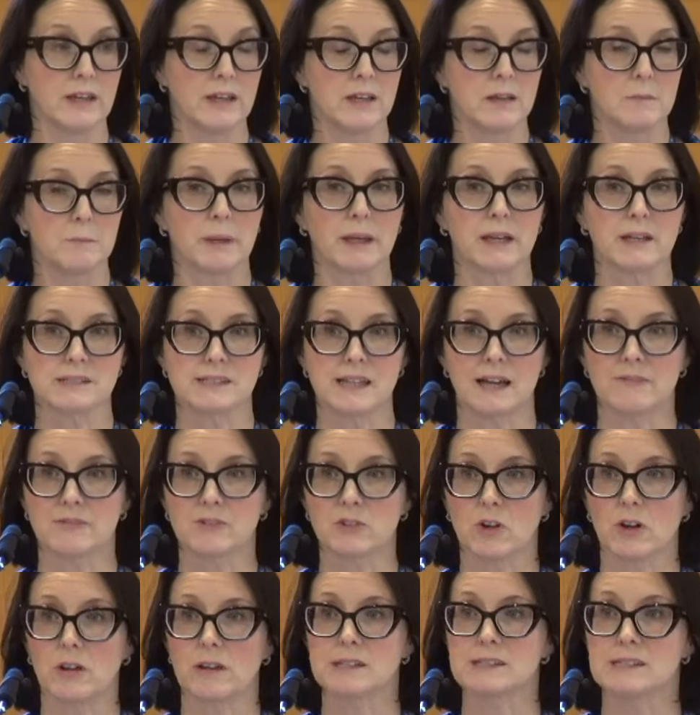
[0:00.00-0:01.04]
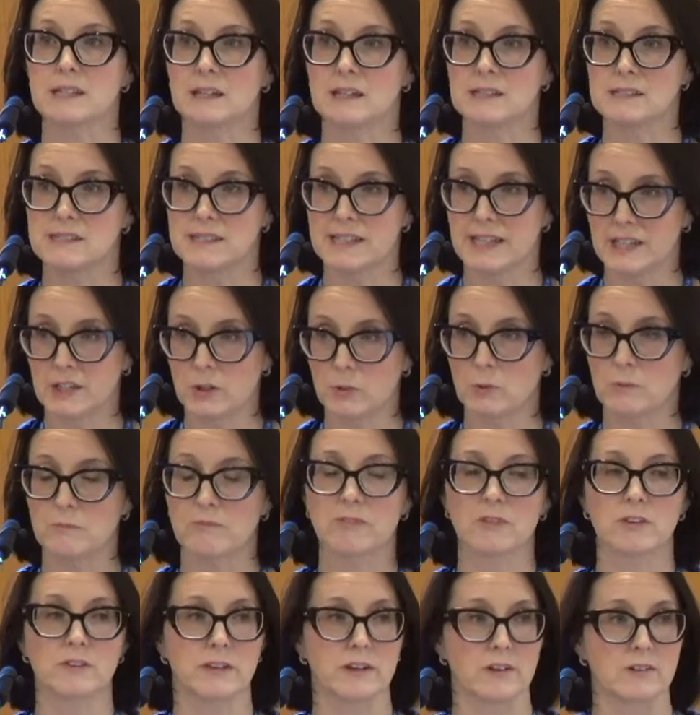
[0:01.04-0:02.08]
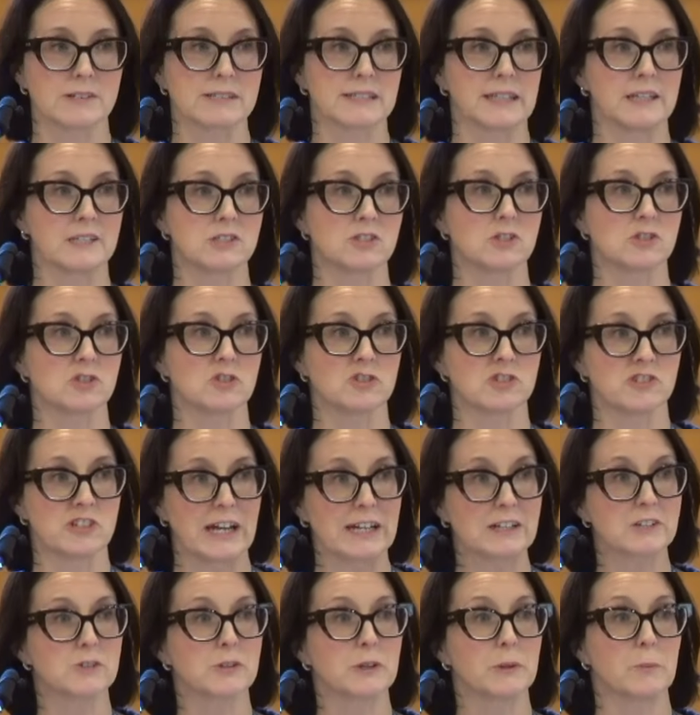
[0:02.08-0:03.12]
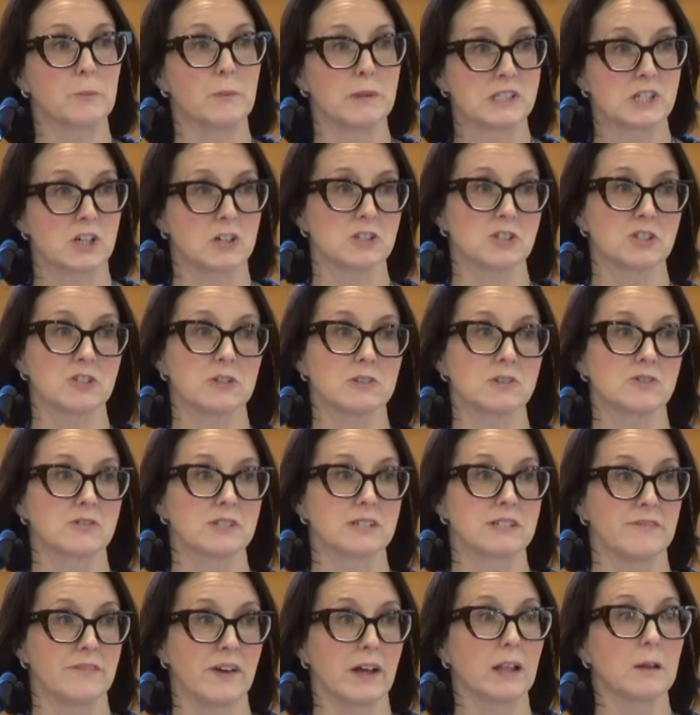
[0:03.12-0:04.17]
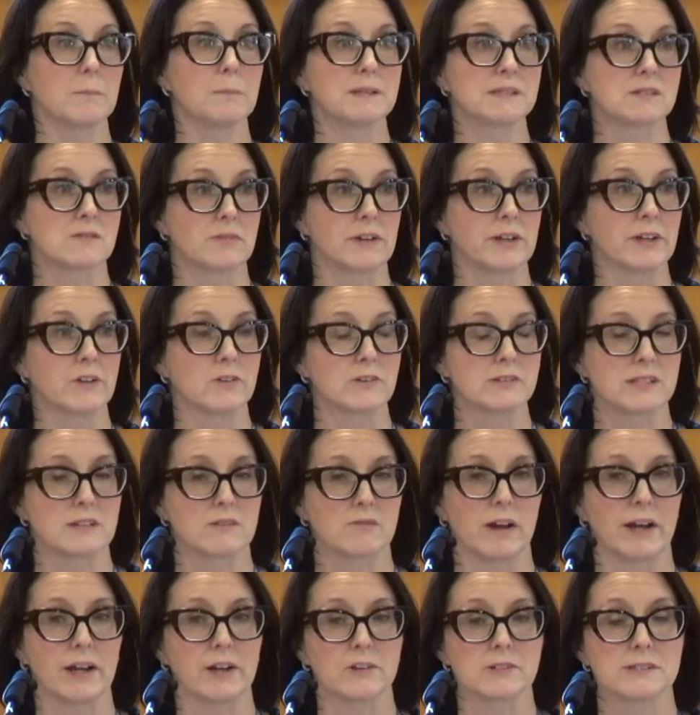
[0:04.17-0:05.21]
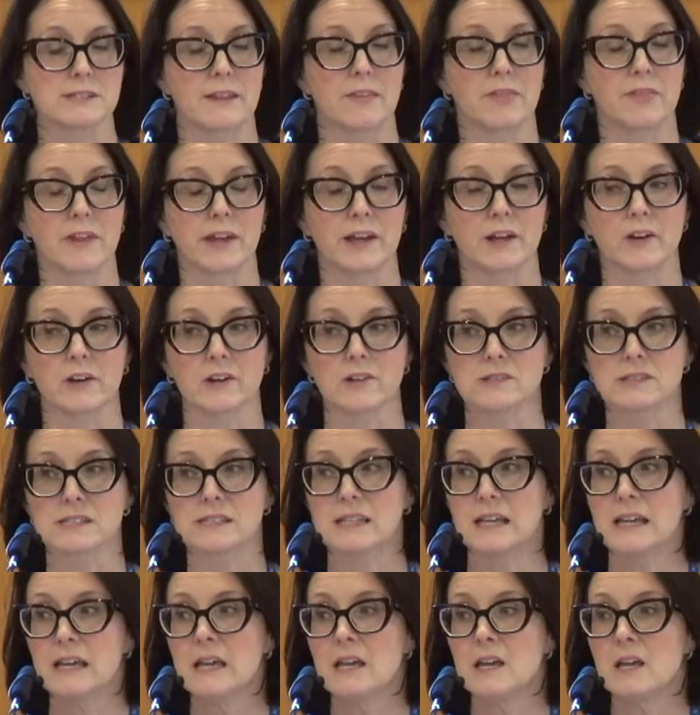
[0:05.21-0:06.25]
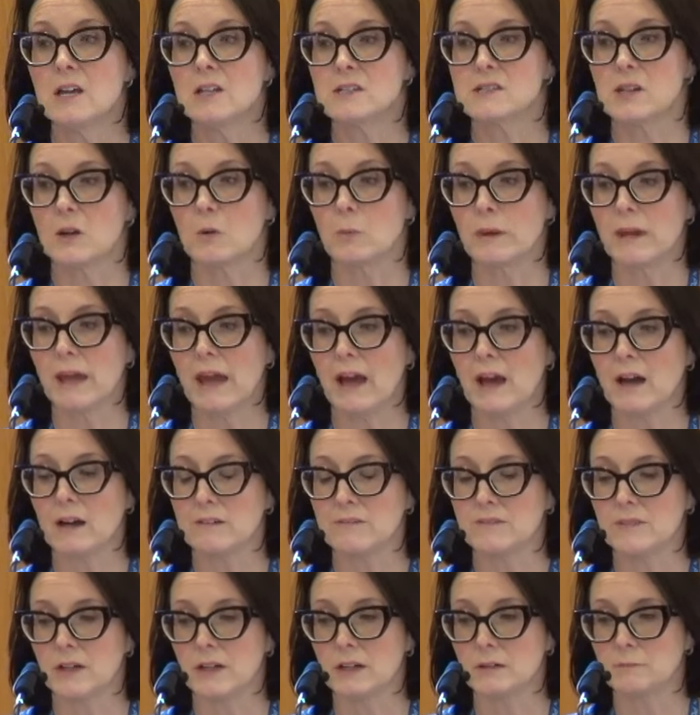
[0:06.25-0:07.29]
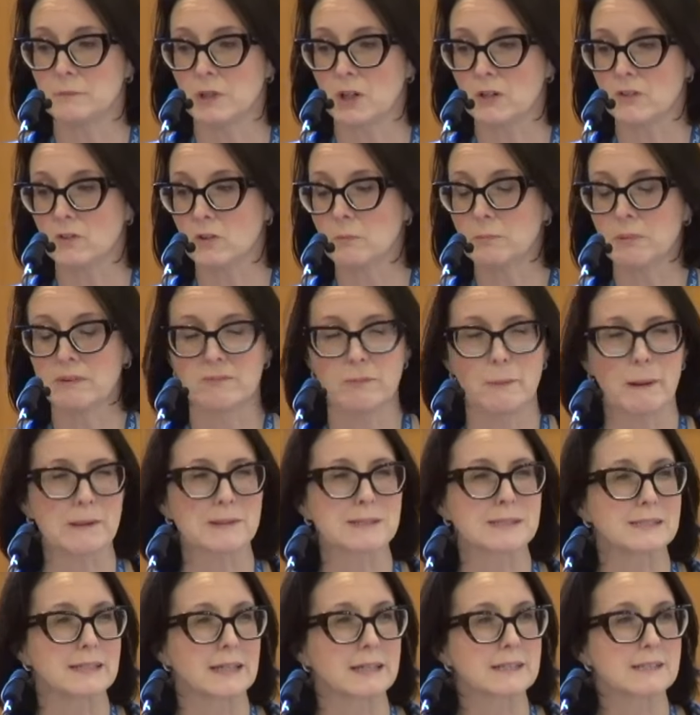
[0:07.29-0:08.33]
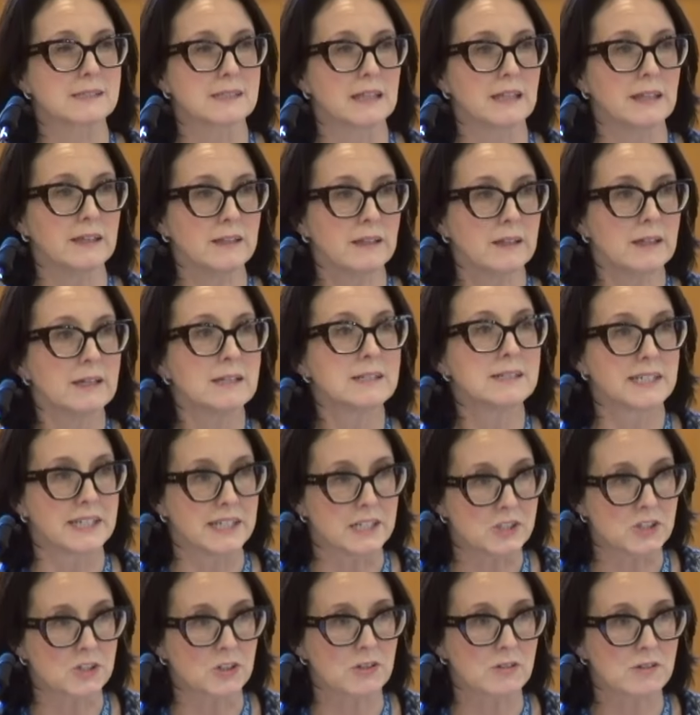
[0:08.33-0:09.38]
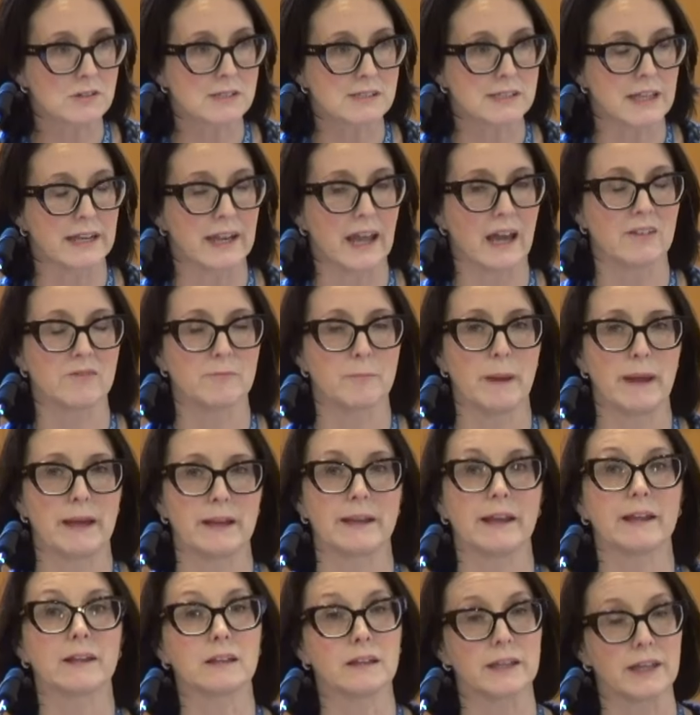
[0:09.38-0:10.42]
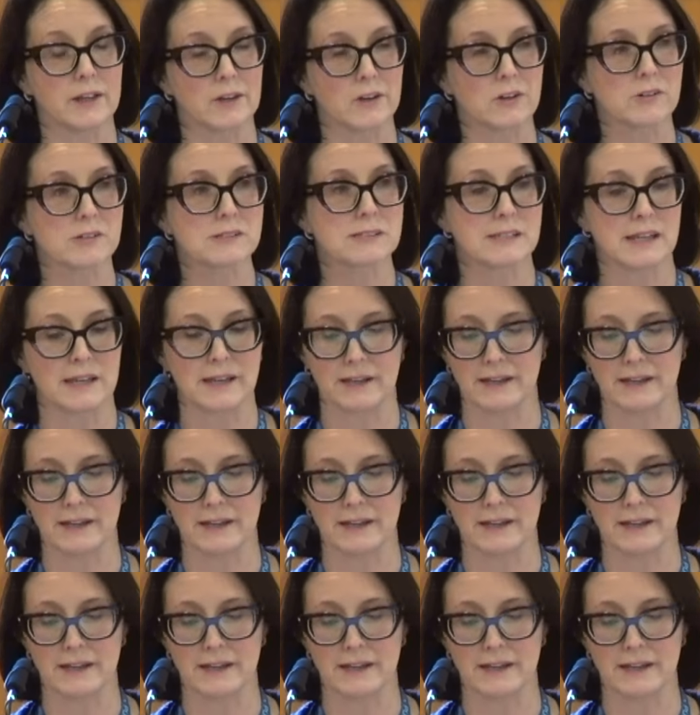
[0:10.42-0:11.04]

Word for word: Because after all, it's a continuum for literacy, it's a trajectory in which our children develop as readers and writers and thinkers. So we have um, a group of about 60 teachers that have been and leaders and